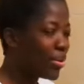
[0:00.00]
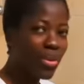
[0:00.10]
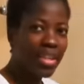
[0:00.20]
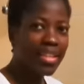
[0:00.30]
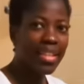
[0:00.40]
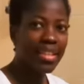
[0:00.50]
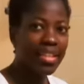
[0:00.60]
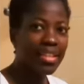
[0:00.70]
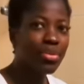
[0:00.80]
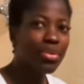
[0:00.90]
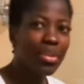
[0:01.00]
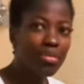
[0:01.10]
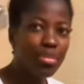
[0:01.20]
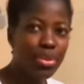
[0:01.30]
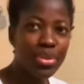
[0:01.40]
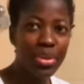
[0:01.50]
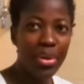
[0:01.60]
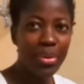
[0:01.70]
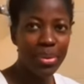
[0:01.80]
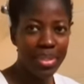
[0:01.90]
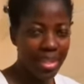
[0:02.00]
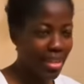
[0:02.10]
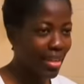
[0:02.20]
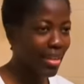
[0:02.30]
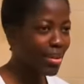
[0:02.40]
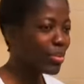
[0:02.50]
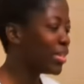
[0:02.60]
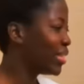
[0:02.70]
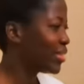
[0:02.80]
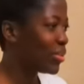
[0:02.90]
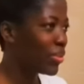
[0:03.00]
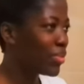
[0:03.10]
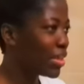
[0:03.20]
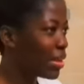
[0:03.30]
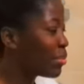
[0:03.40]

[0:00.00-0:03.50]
The only thing that they could have brought closer, which is not very